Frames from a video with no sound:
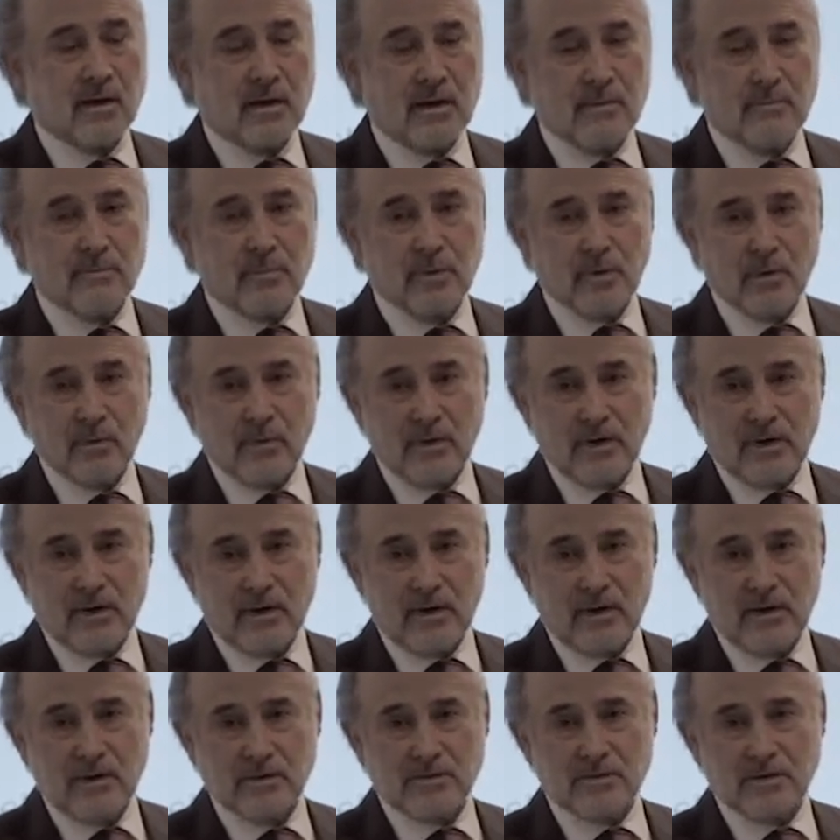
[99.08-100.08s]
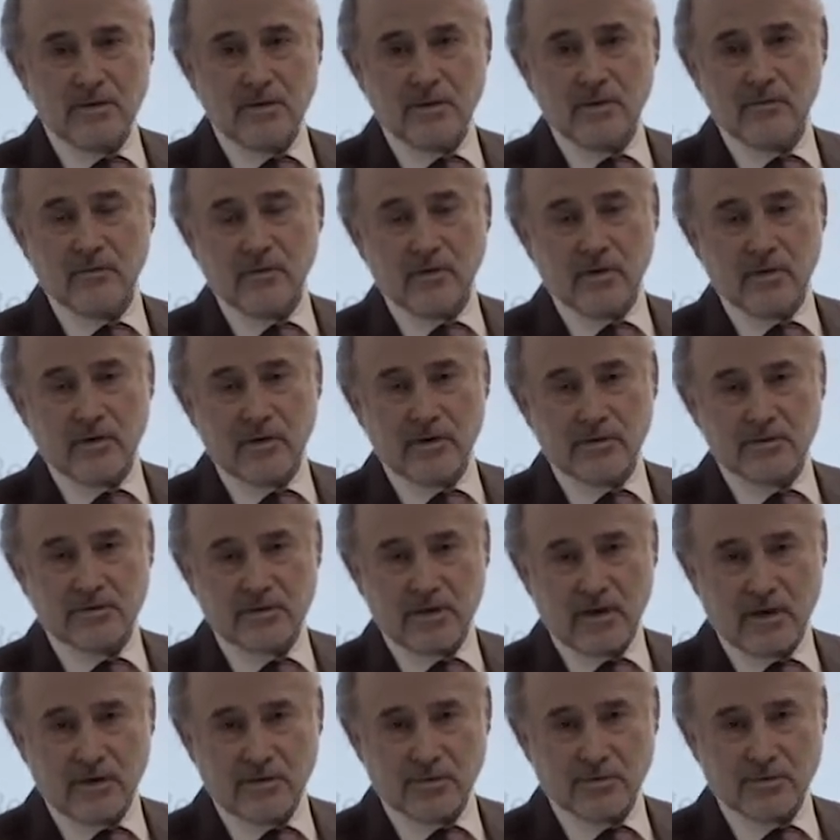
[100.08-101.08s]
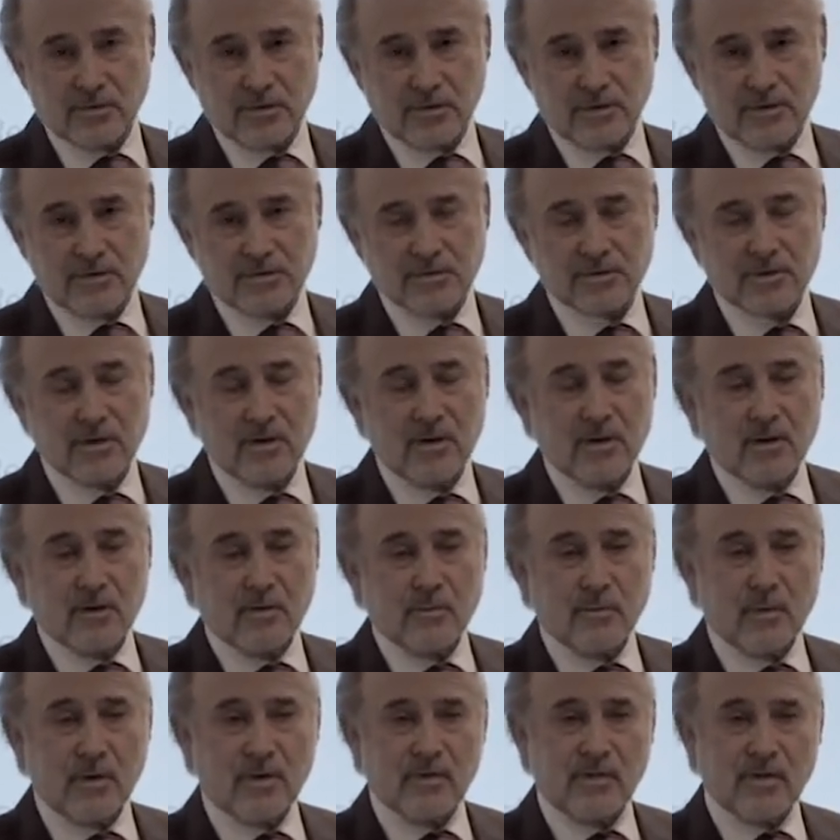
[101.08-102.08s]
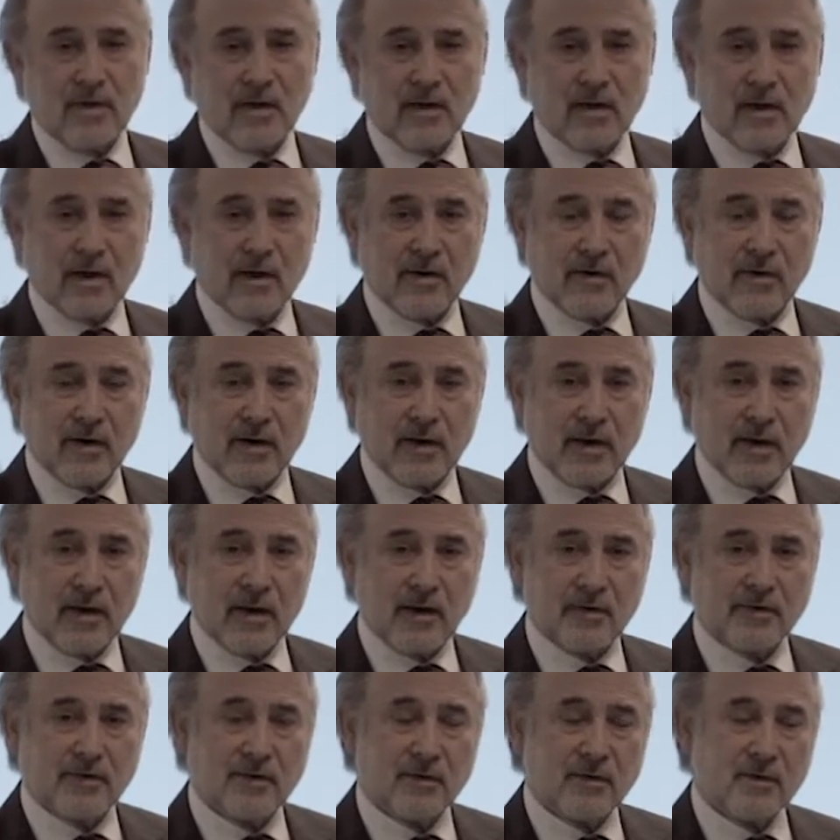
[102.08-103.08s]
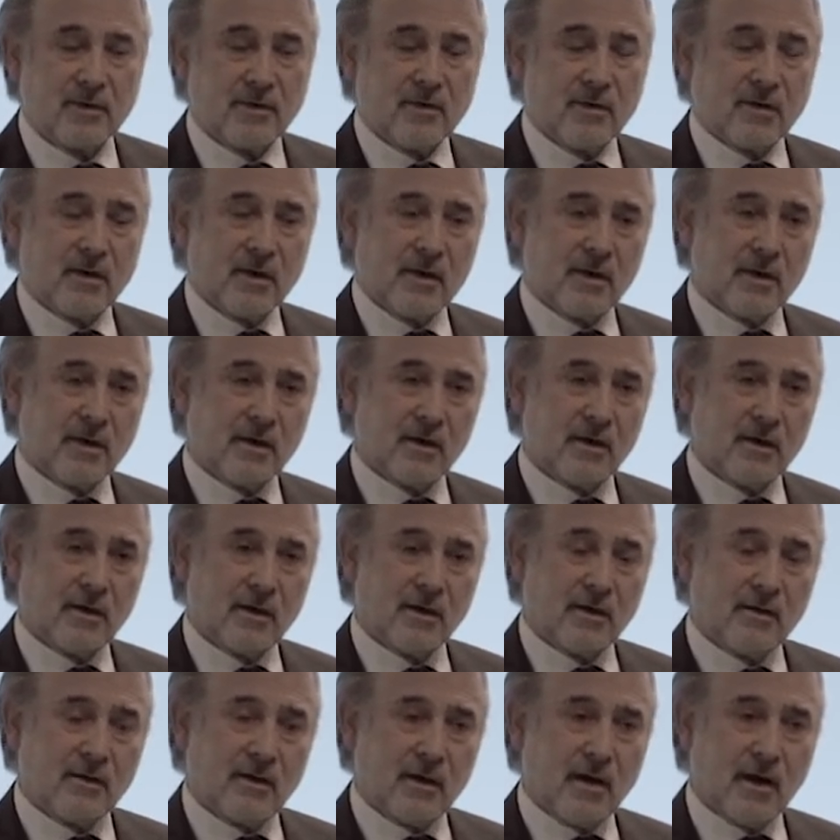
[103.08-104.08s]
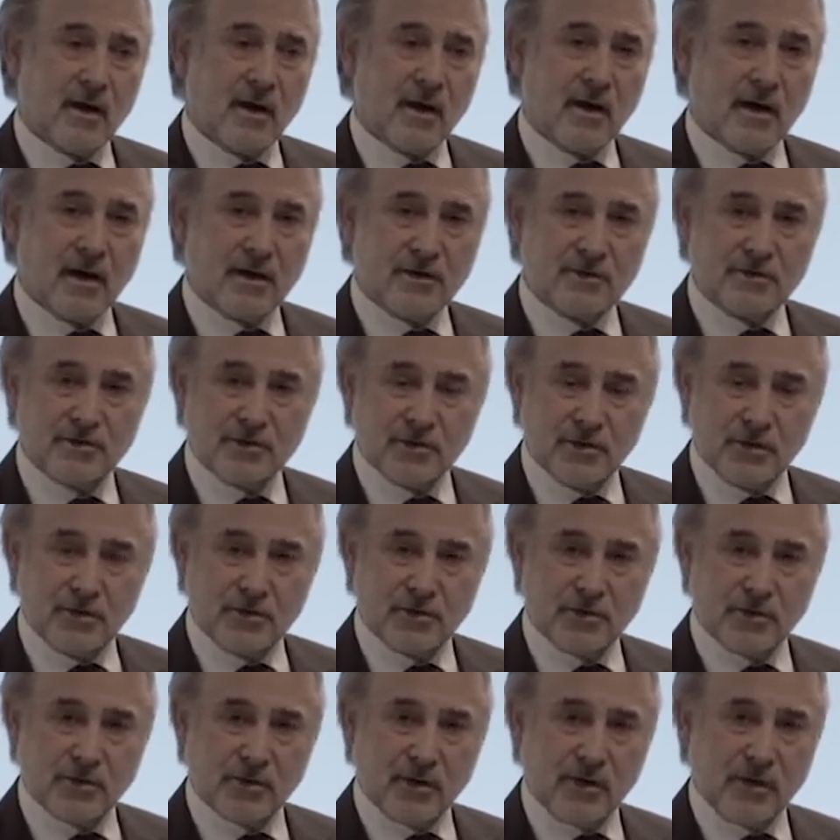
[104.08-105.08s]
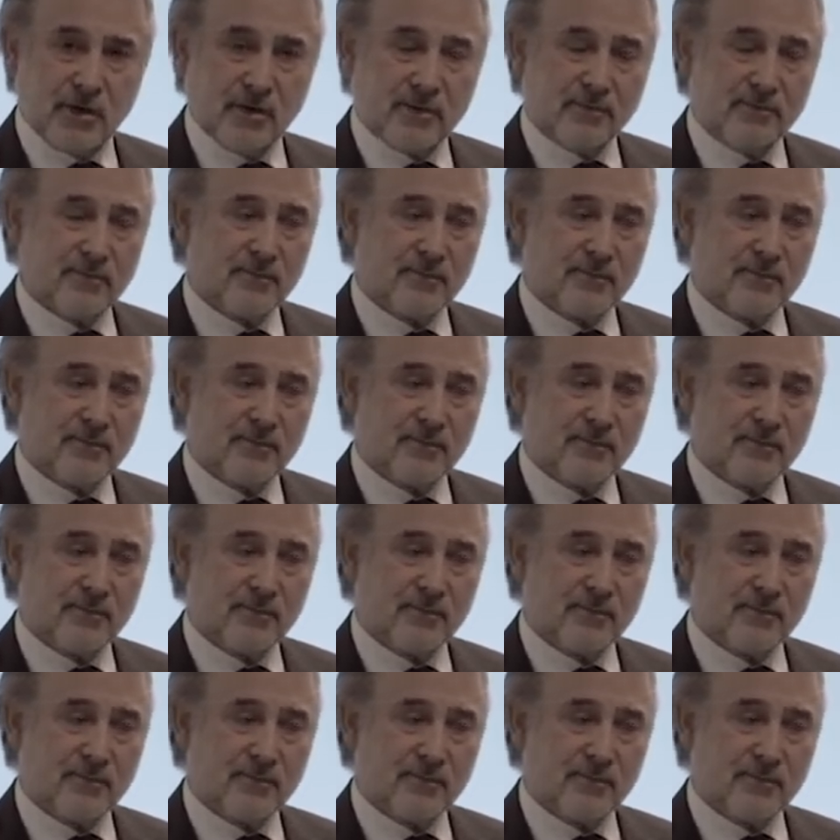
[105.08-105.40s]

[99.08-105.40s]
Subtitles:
employees in the various countries where they're carrying out eye surgery.